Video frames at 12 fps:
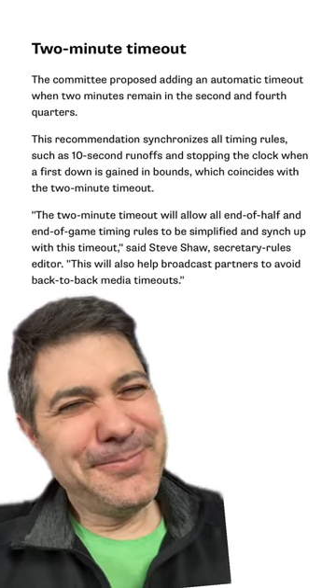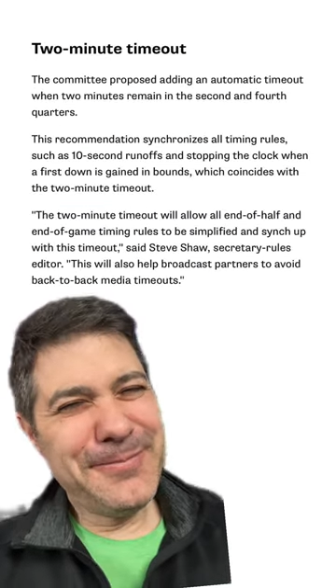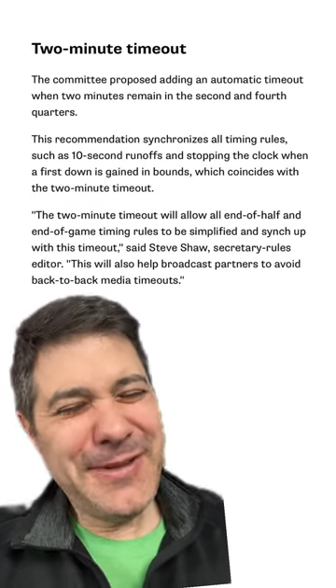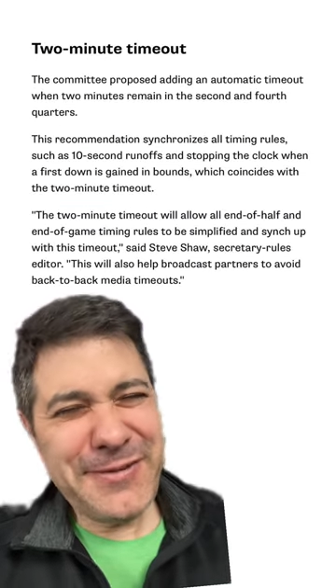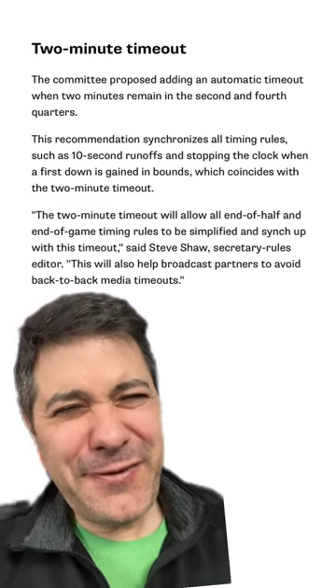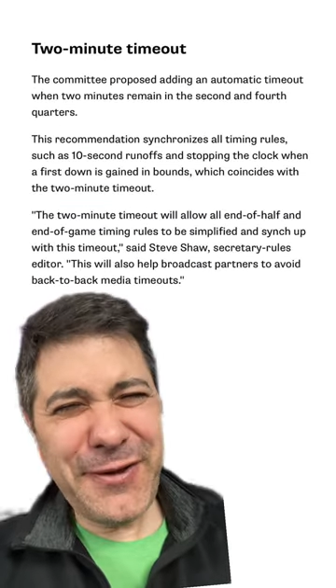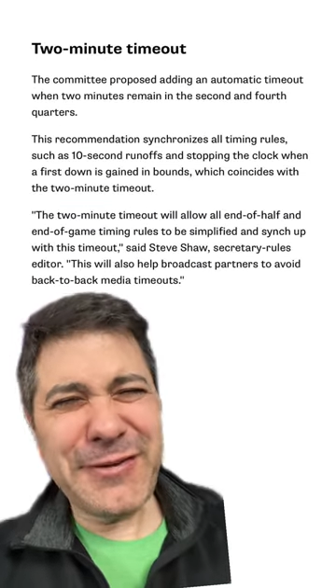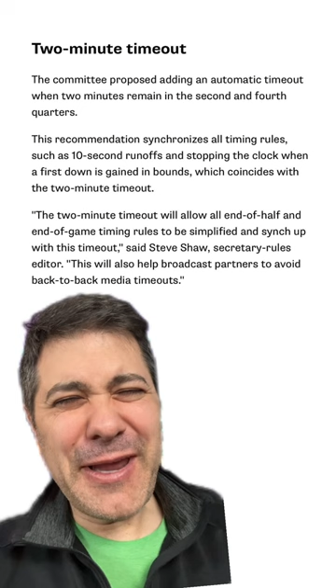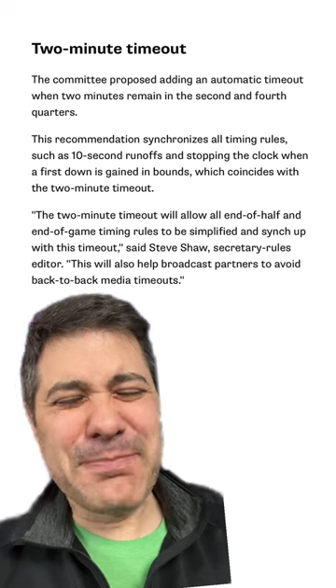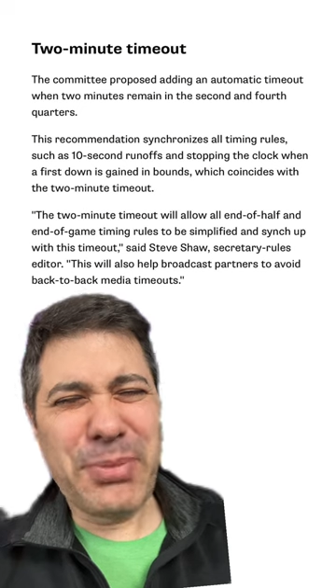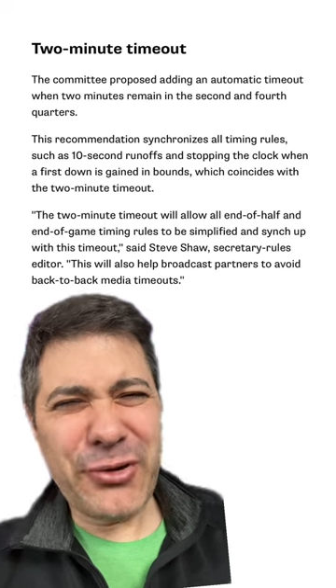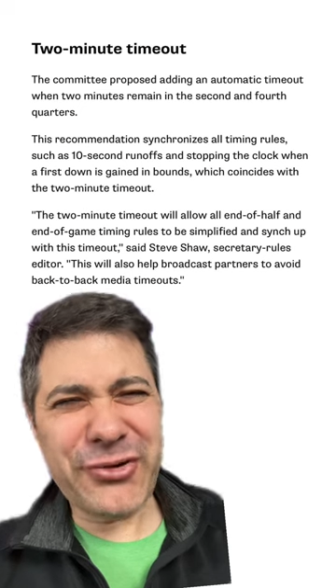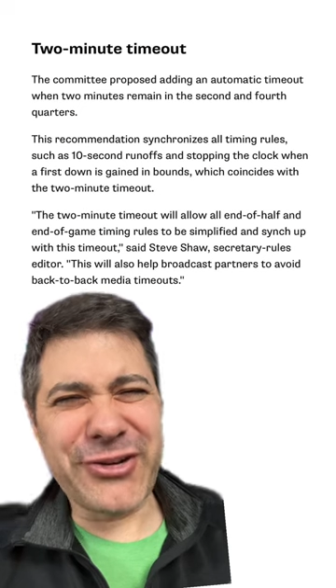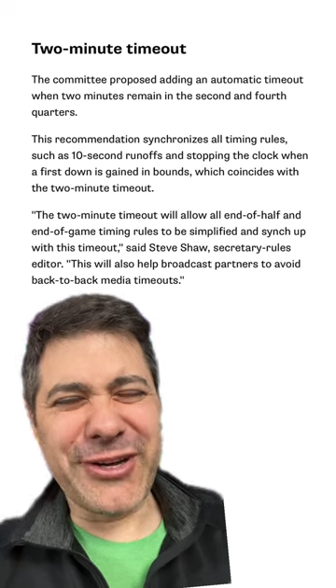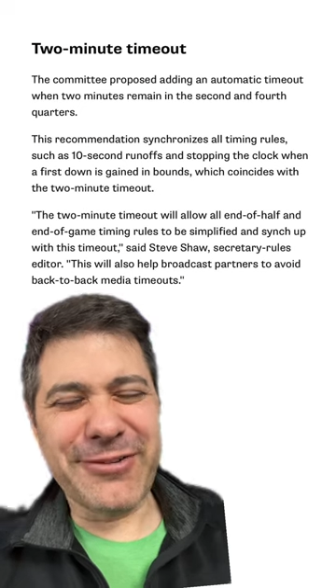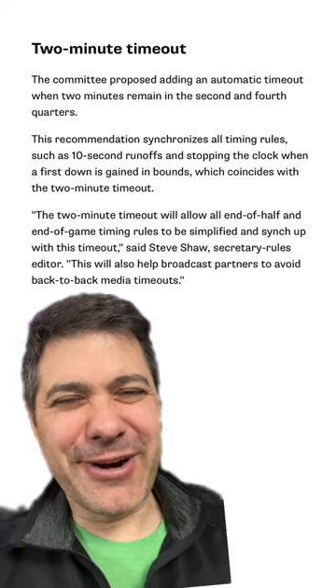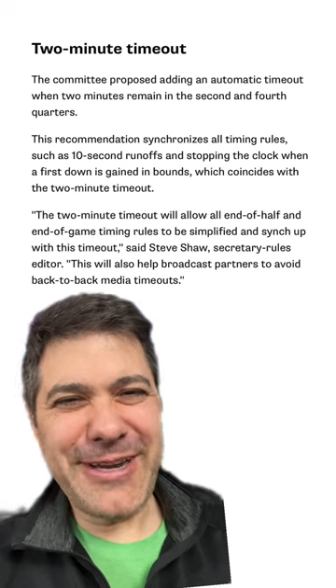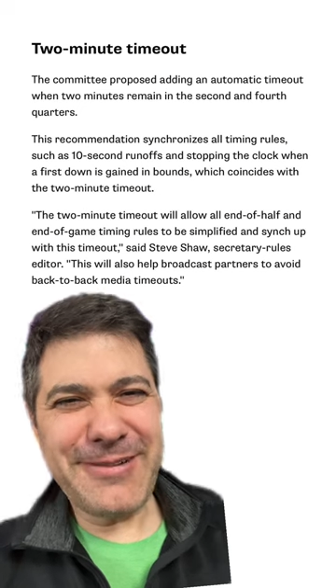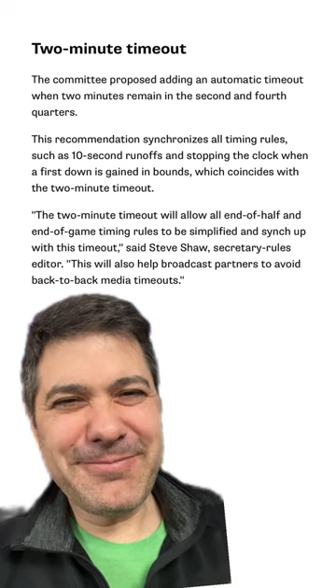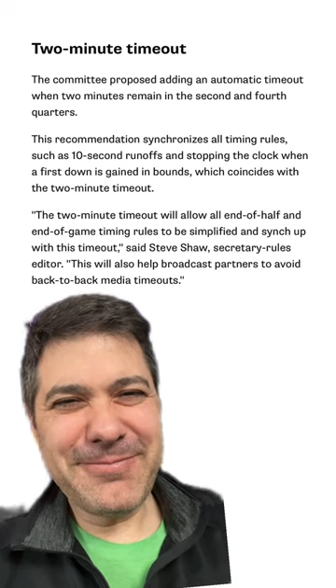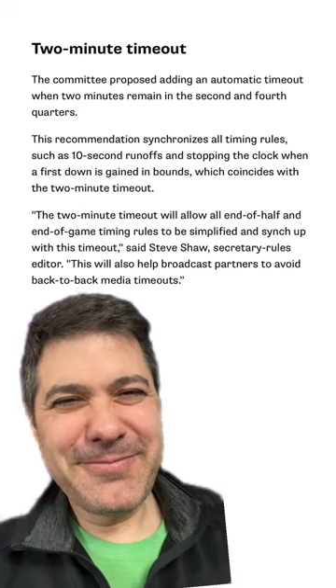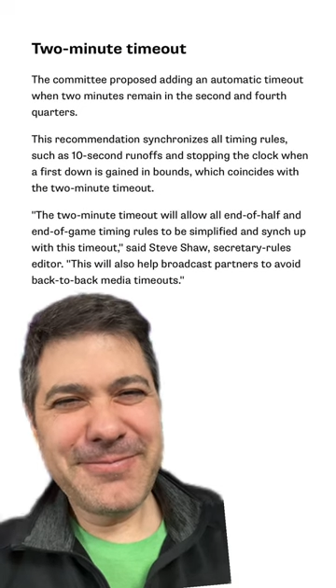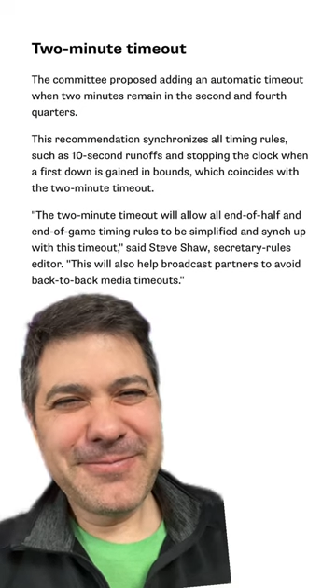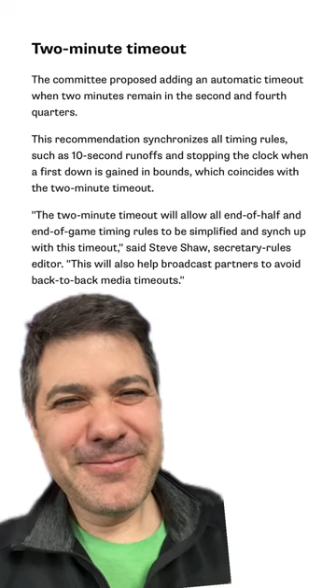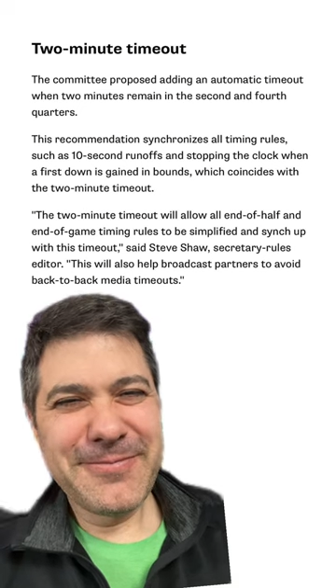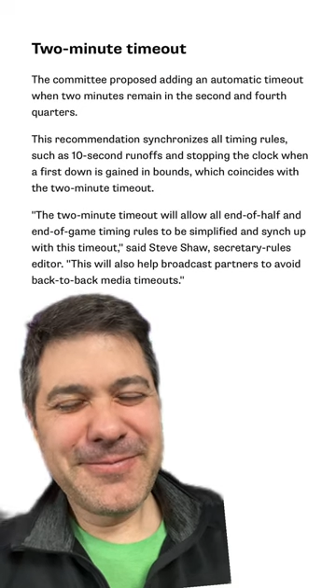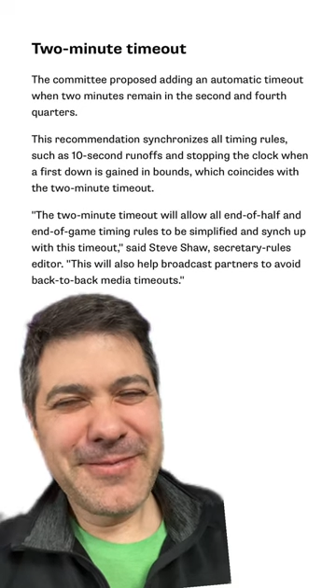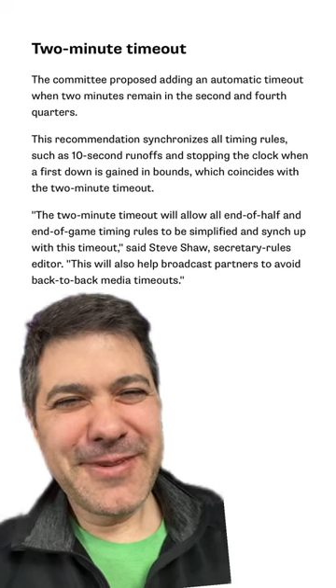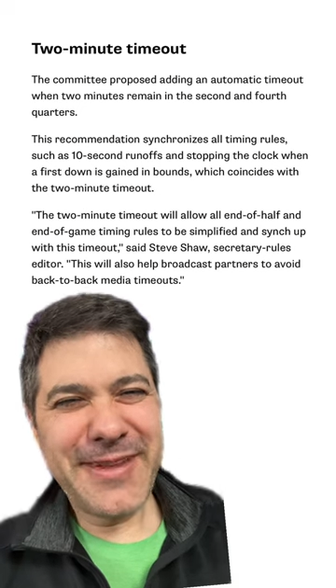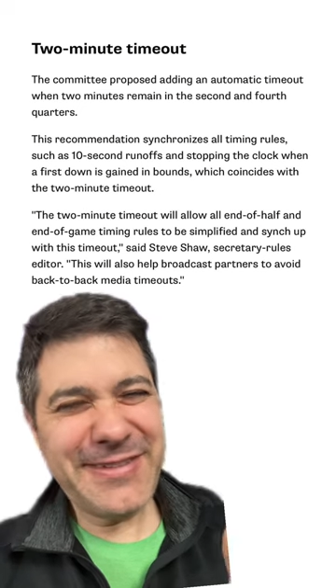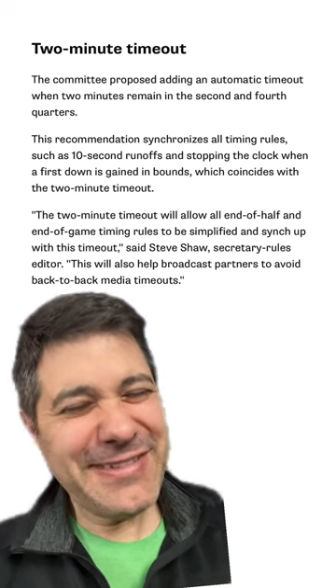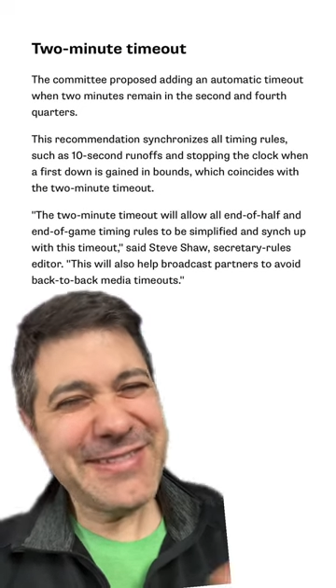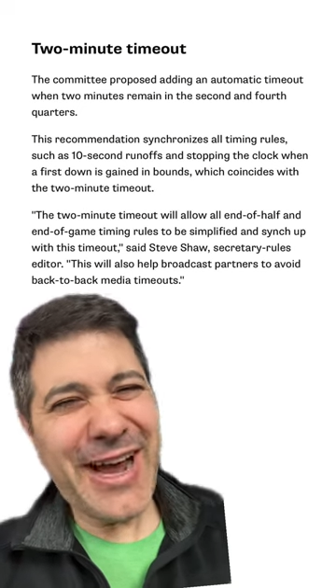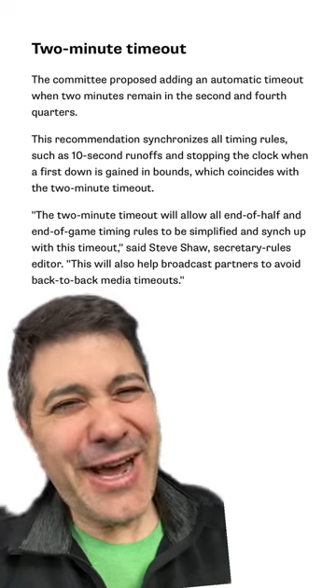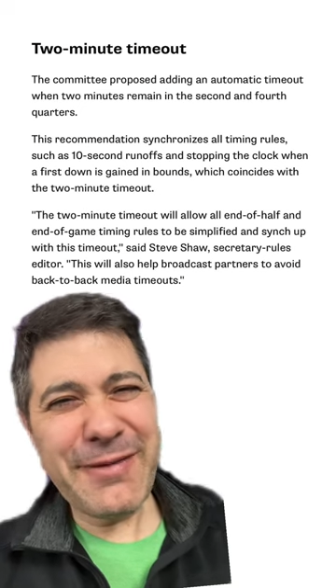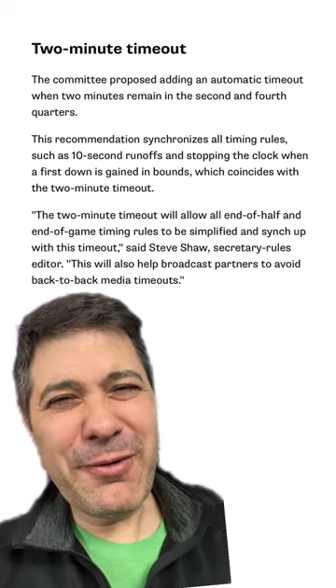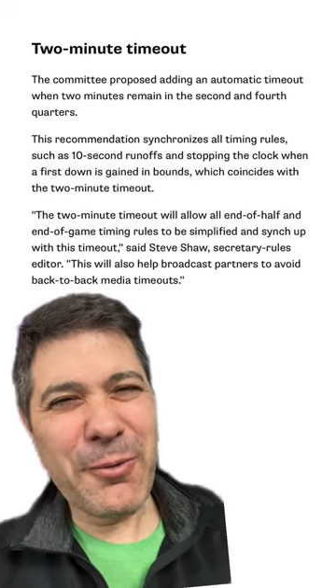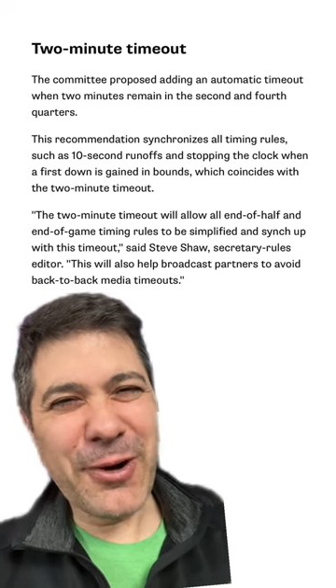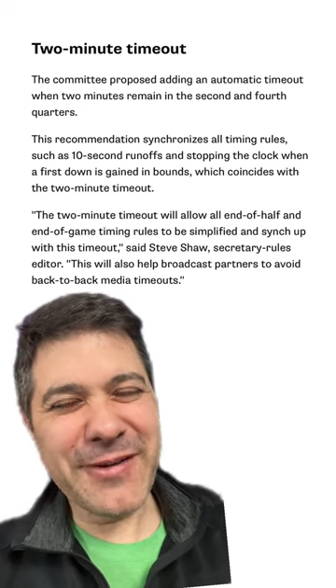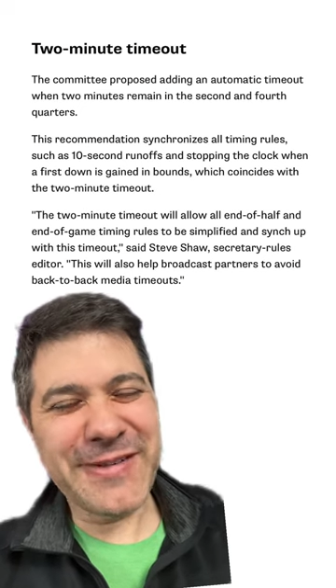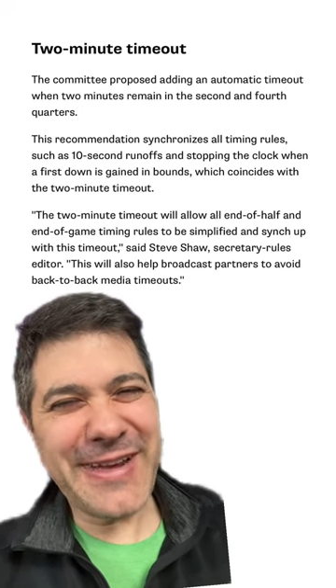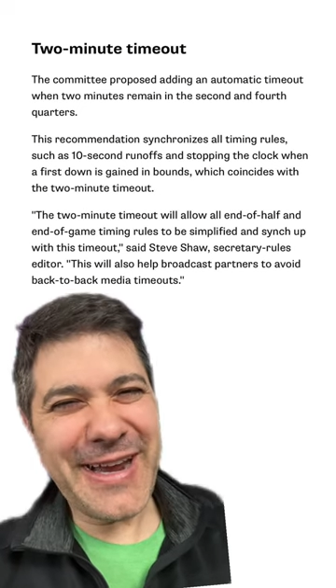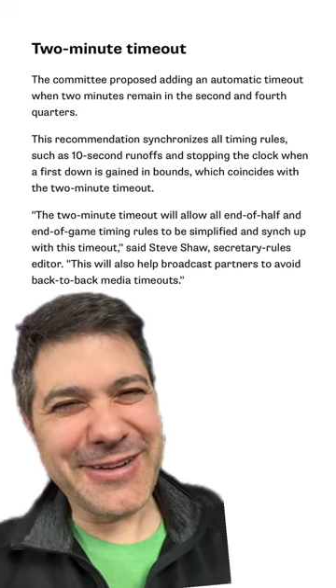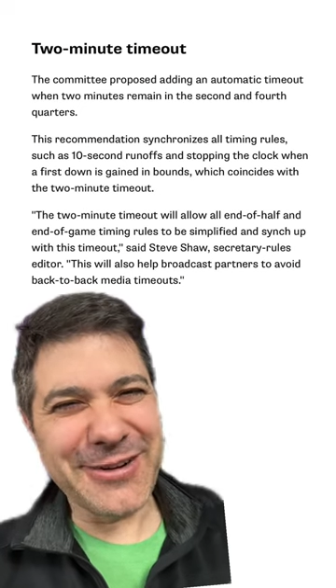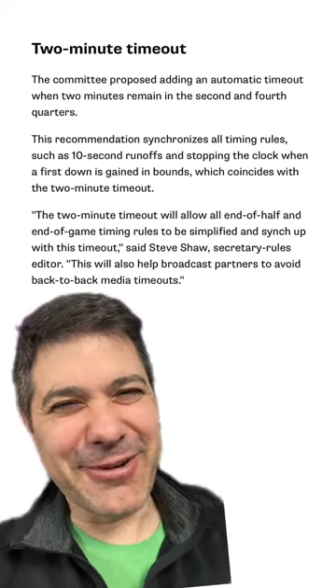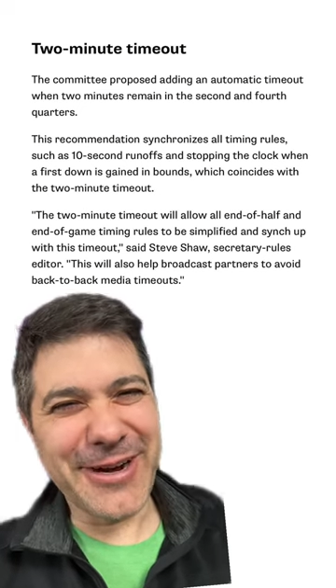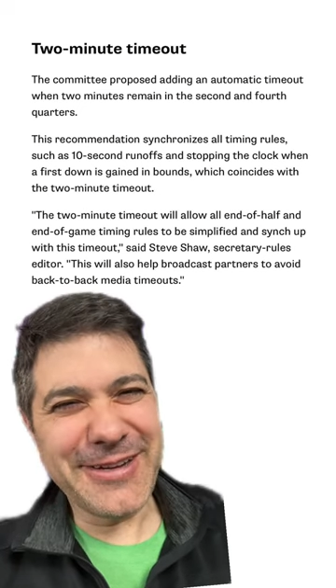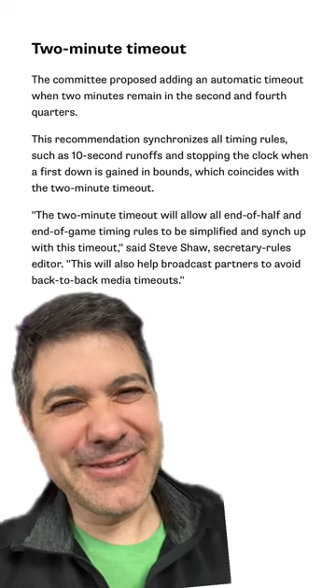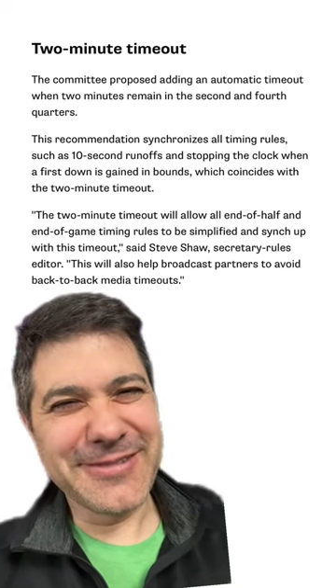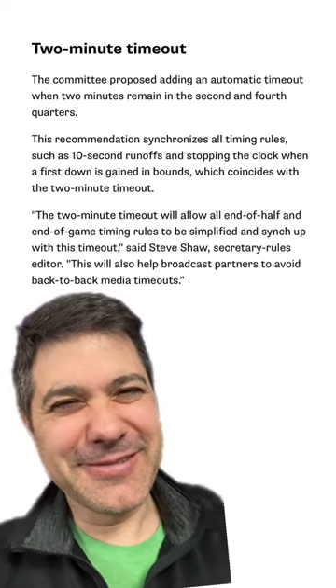This feels like bullshit, right? This is kind of a word salad, right?